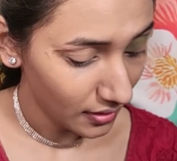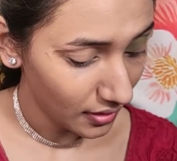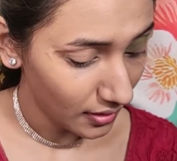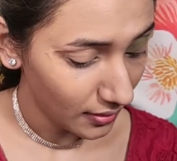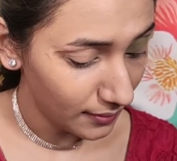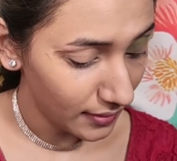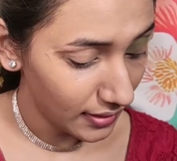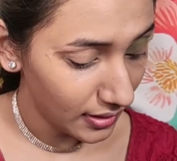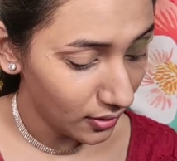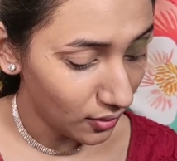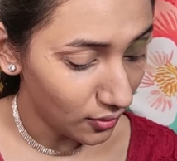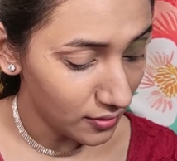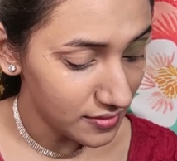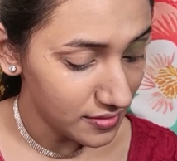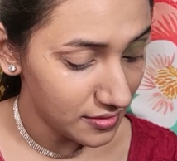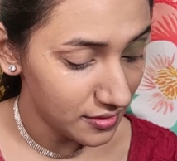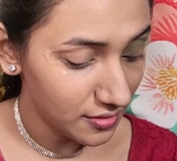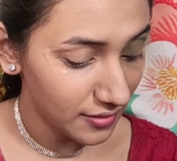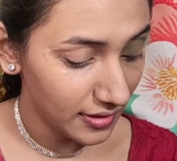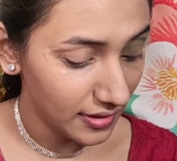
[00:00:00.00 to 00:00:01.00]
I'll be
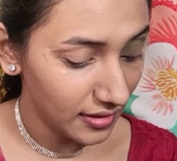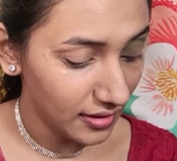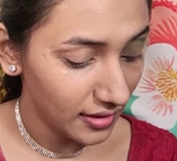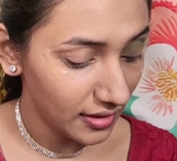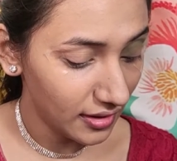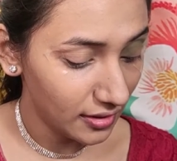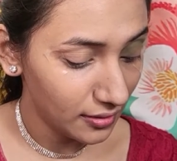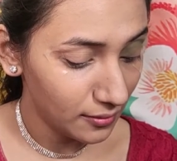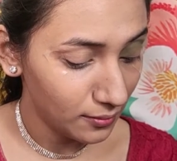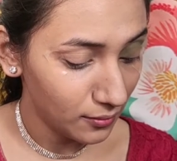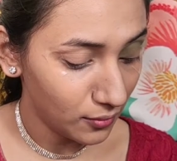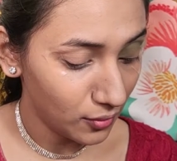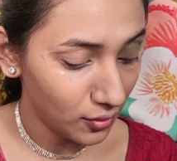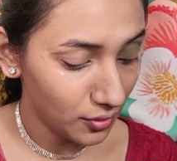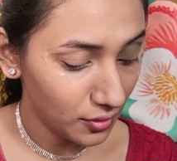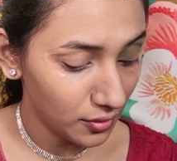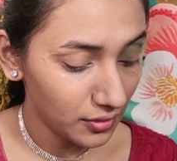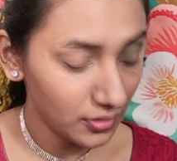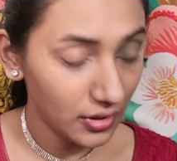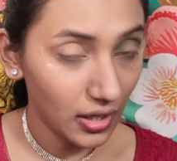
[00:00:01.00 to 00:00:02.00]
concentrating it
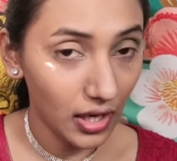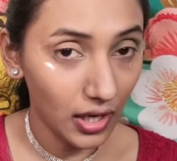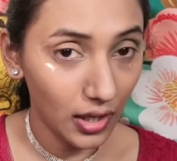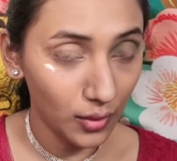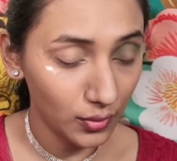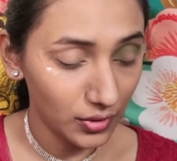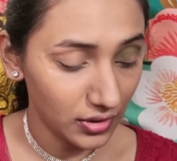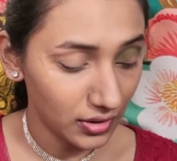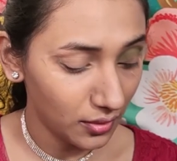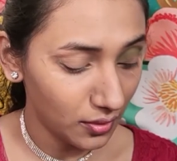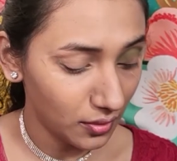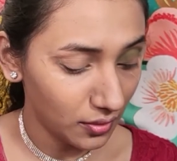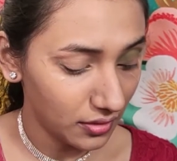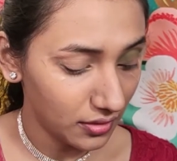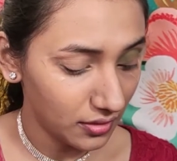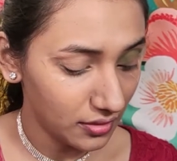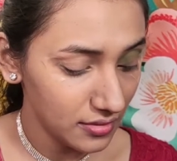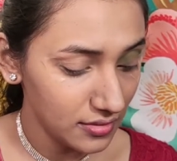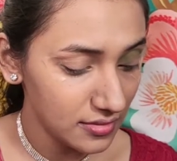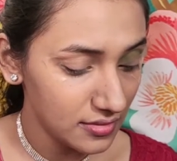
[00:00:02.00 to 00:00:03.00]
more on the outer
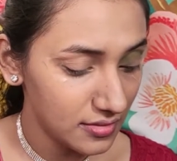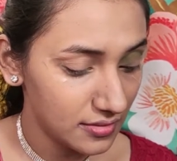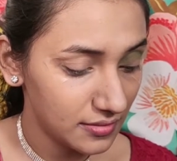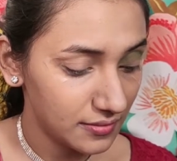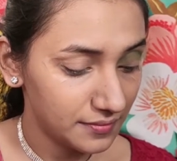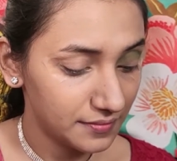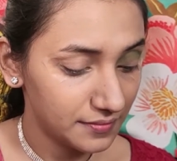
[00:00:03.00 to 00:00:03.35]
corners.